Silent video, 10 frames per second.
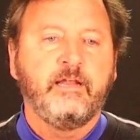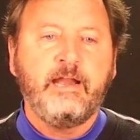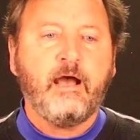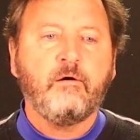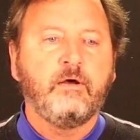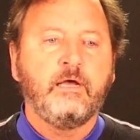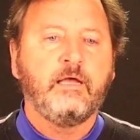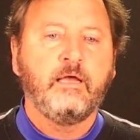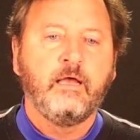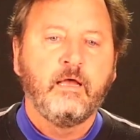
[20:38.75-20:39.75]
Now,
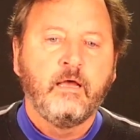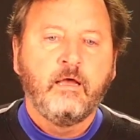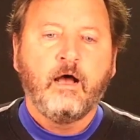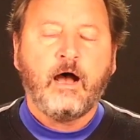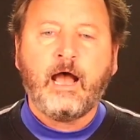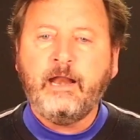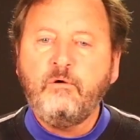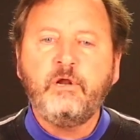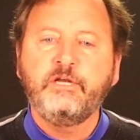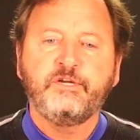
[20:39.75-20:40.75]
I
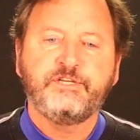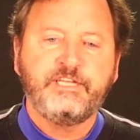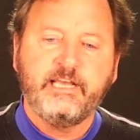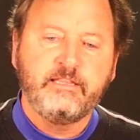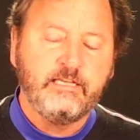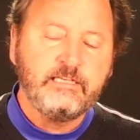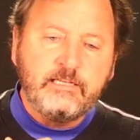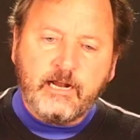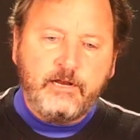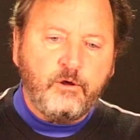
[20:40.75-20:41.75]
don't understand
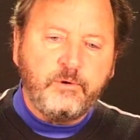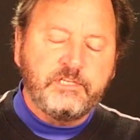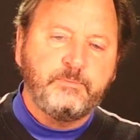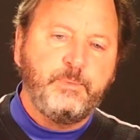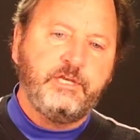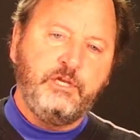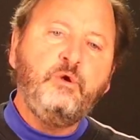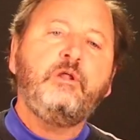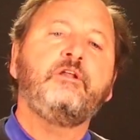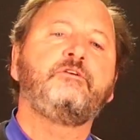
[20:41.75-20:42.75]
this, and I don't expect
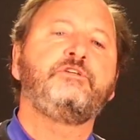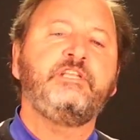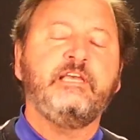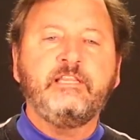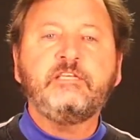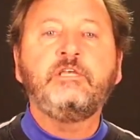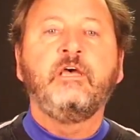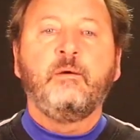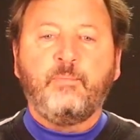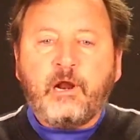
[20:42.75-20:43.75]
you to understand this,
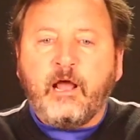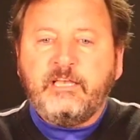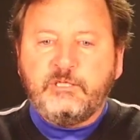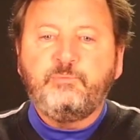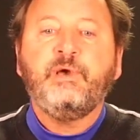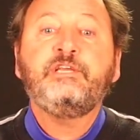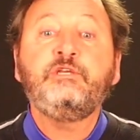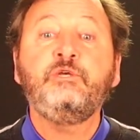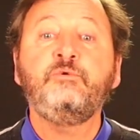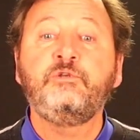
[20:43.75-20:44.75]
but I
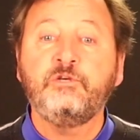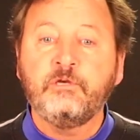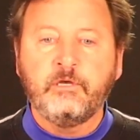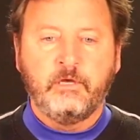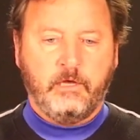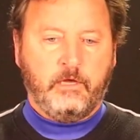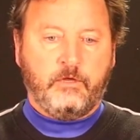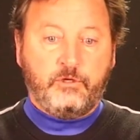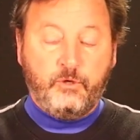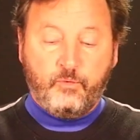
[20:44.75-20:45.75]
expect you to
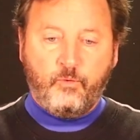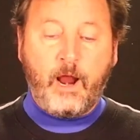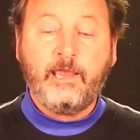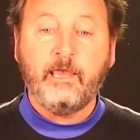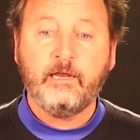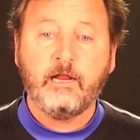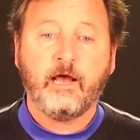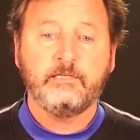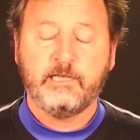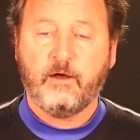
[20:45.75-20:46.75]

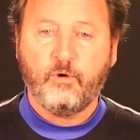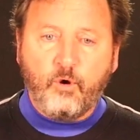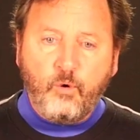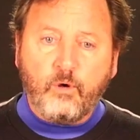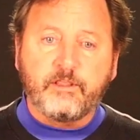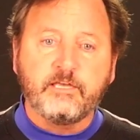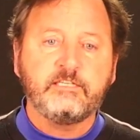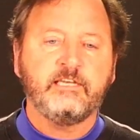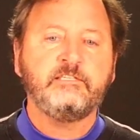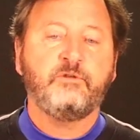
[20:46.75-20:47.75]
recognize how cool
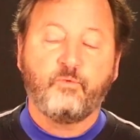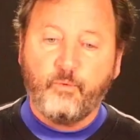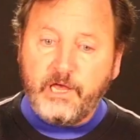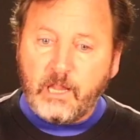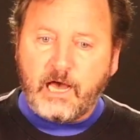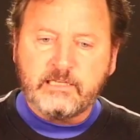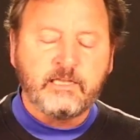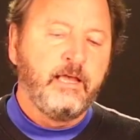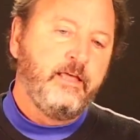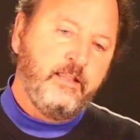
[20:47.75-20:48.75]
this is and
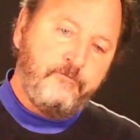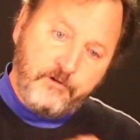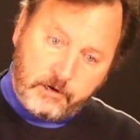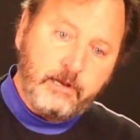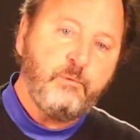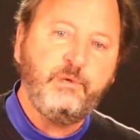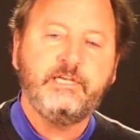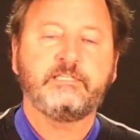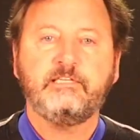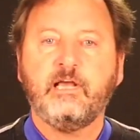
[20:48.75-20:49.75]
realize that if you're going to
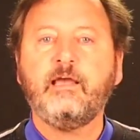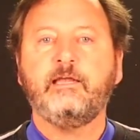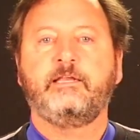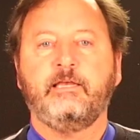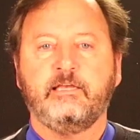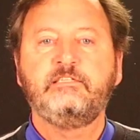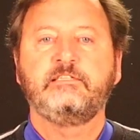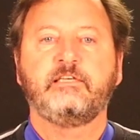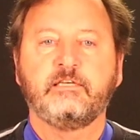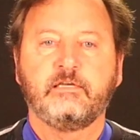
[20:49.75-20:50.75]
be a scientist,